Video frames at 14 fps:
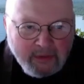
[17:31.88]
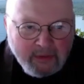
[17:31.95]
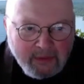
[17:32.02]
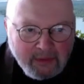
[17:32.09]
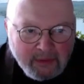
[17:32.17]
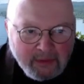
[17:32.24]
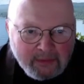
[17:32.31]

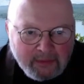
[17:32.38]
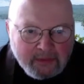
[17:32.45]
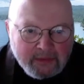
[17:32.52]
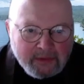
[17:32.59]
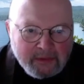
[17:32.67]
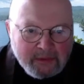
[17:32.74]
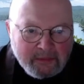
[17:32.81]
And
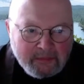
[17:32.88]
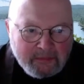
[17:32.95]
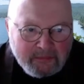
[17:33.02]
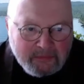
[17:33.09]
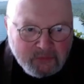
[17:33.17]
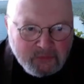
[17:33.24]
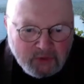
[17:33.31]

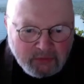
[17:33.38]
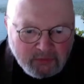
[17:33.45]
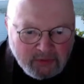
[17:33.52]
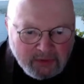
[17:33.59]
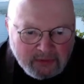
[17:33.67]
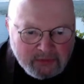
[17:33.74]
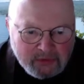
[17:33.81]

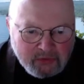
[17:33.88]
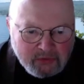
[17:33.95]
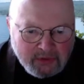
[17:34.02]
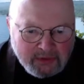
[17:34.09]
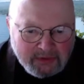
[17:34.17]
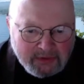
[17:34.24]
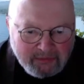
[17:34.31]
generally, I'll just
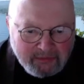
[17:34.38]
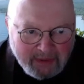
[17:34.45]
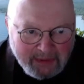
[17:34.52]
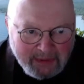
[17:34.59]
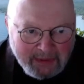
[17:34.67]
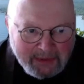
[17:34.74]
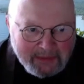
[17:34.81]
try it if I
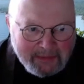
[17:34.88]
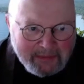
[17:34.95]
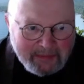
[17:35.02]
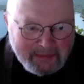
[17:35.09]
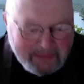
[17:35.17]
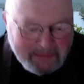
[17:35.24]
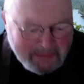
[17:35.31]

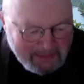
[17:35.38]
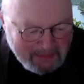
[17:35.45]
can.